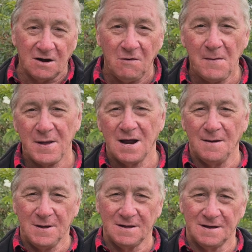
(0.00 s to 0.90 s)
to wrap it
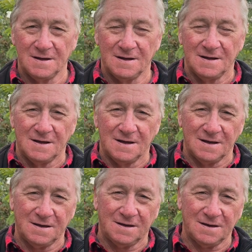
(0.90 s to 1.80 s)
up,
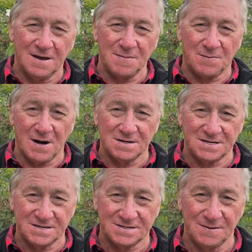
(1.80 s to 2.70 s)
keep your
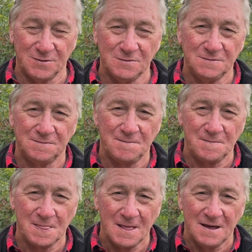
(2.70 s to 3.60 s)
process simple.
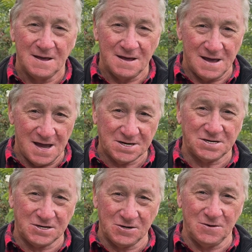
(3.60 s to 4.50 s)

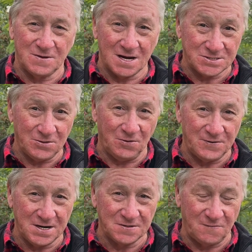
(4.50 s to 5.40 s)
Execute those little
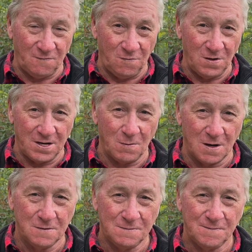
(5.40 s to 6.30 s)
things really
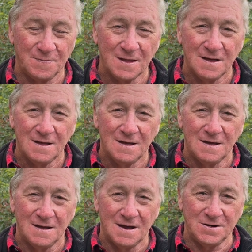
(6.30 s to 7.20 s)
well,
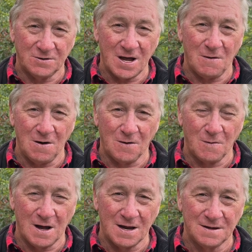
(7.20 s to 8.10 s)
and you'll go a long
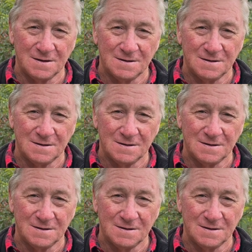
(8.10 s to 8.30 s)
way.